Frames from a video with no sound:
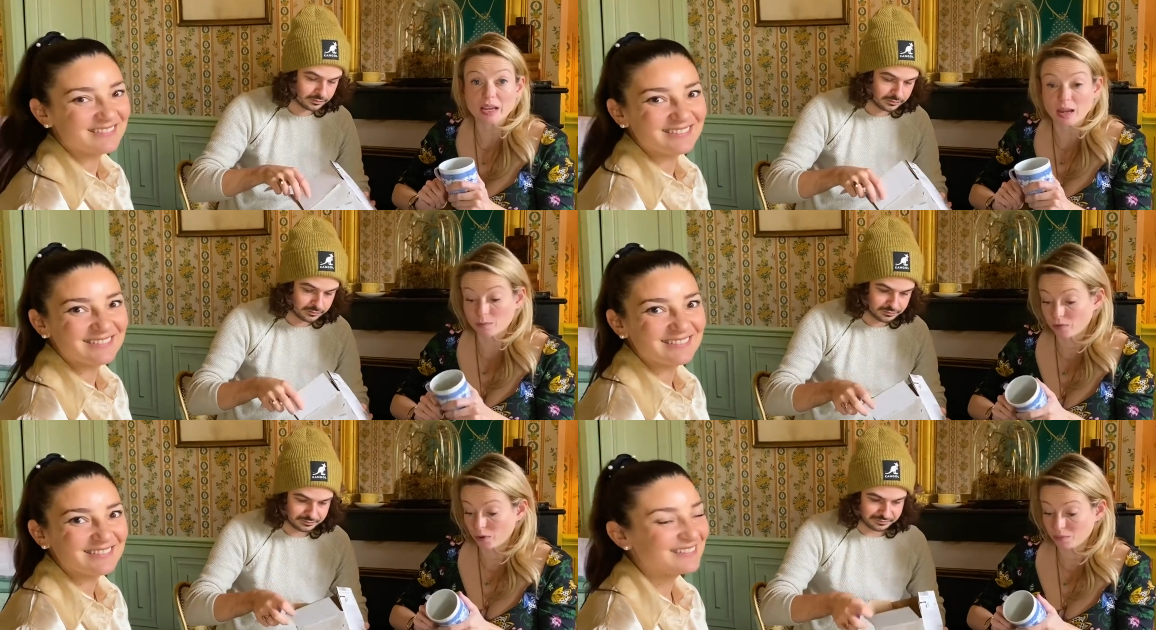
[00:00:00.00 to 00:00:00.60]
Speaker 1: it
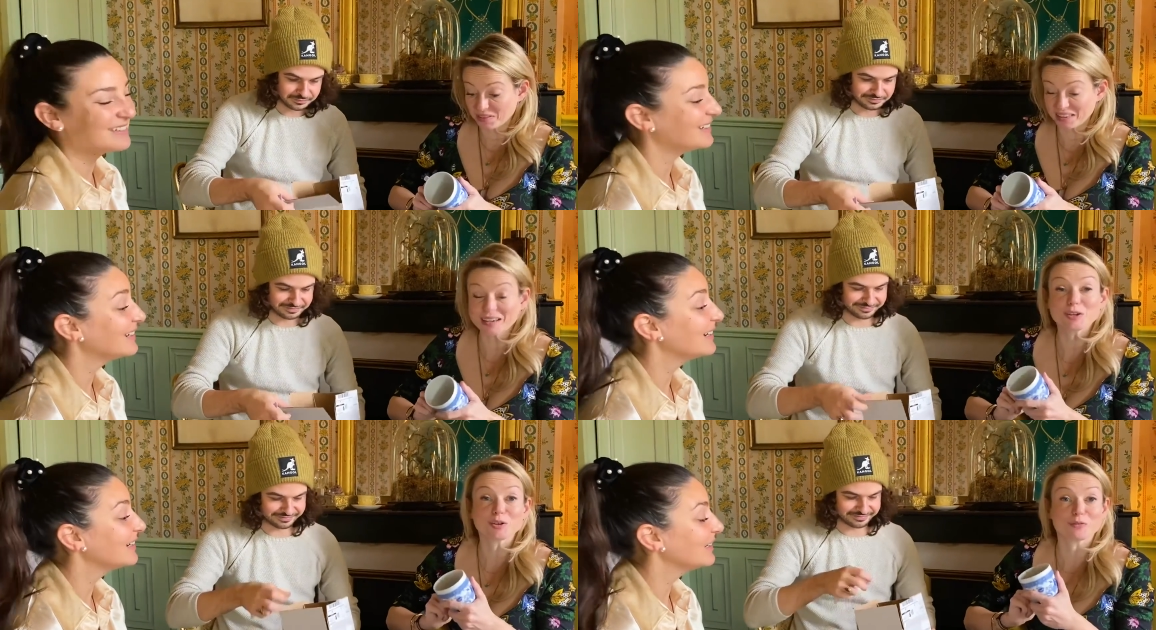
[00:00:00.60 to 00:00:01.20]
came from.
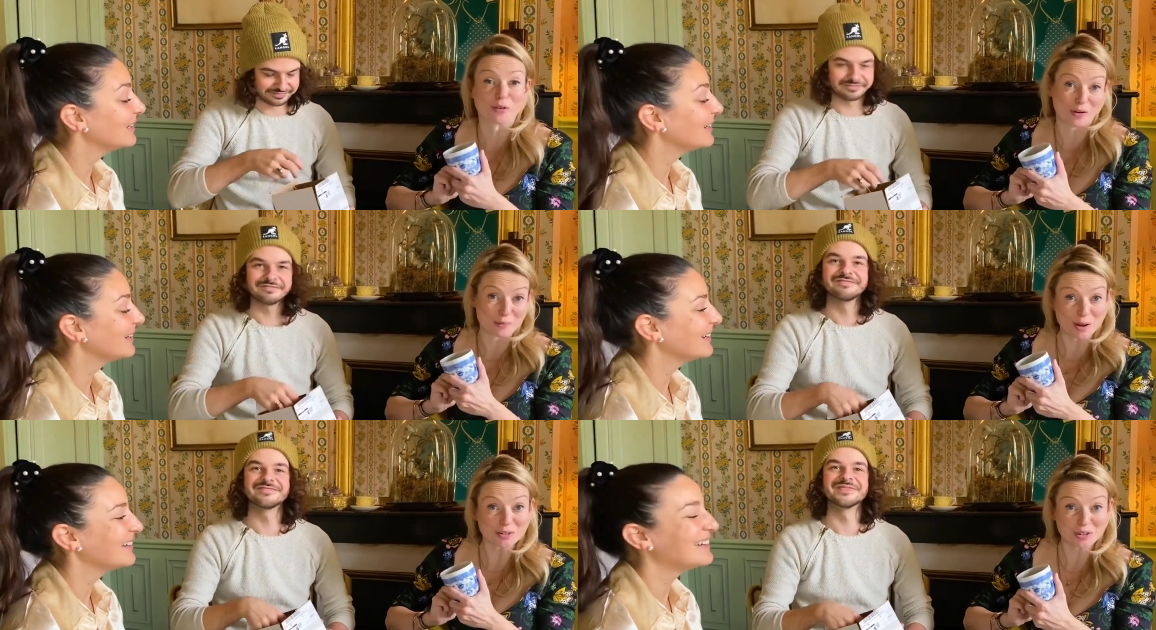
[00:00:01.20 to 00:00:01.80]
Thank you very
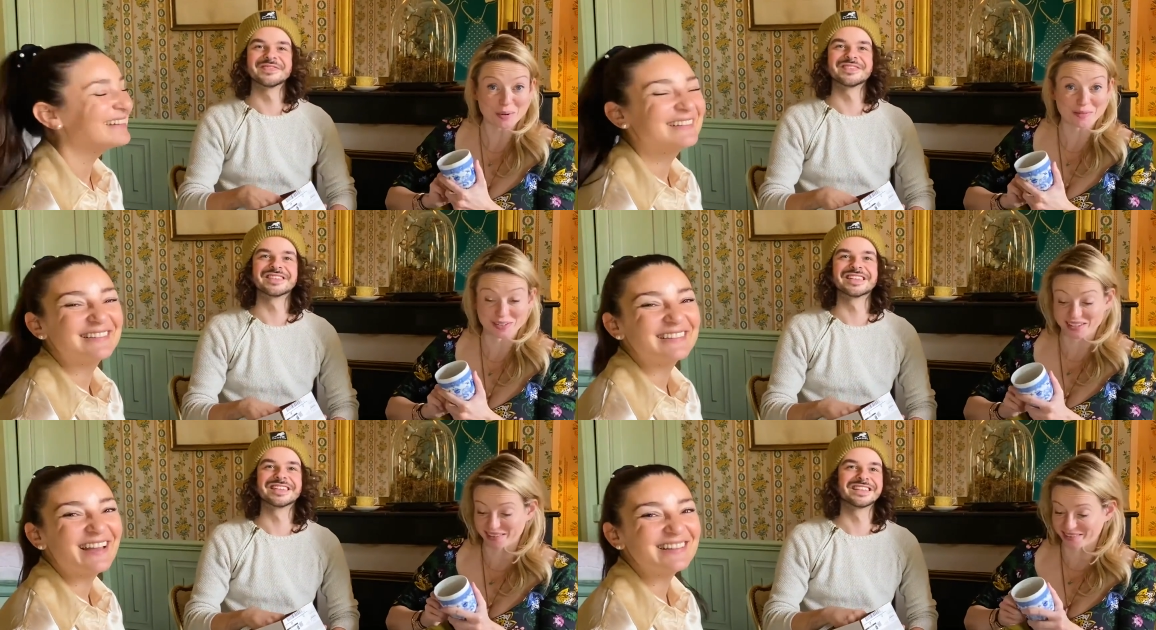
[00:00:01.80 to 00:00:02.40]
much, whoever
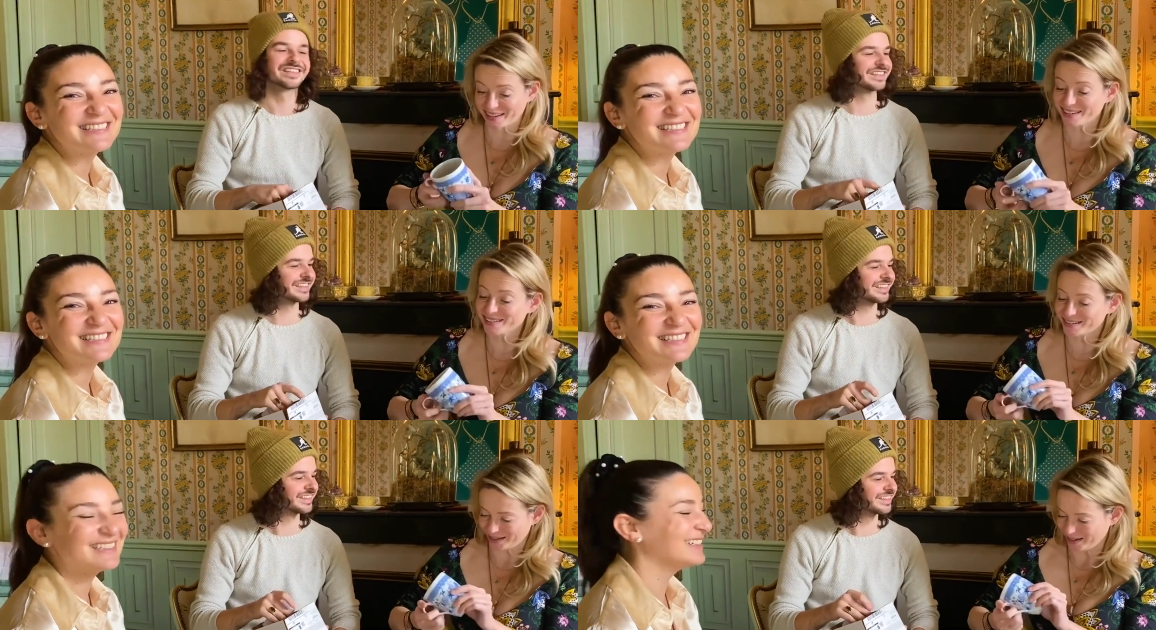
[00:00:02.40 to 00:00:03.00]
sent
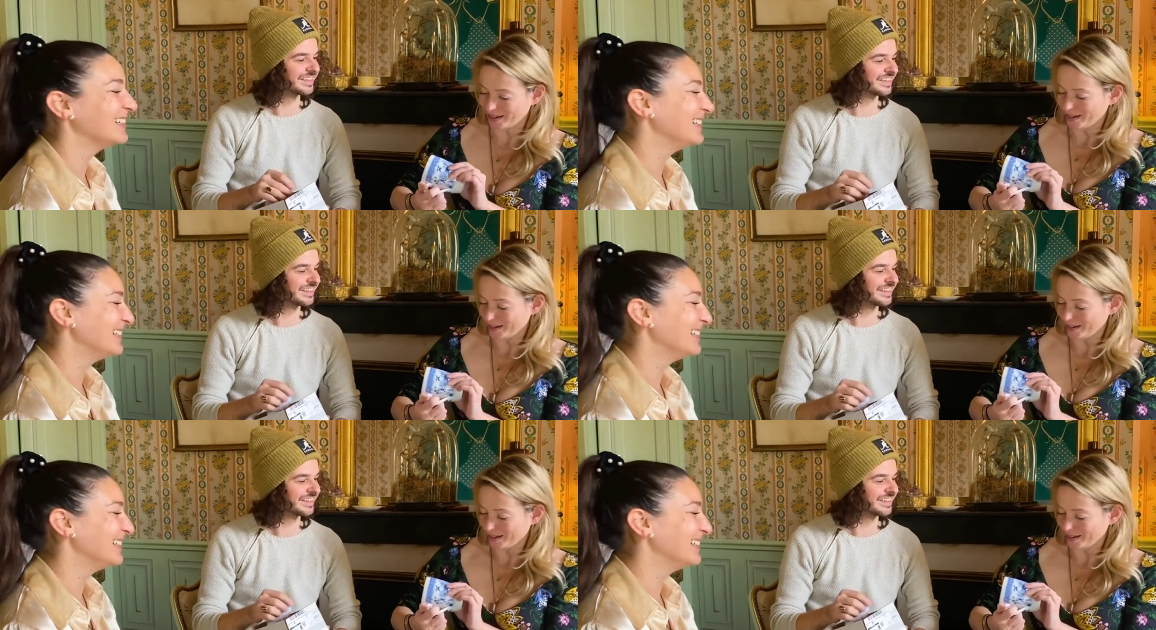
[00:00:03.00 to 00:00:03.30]
yes. this.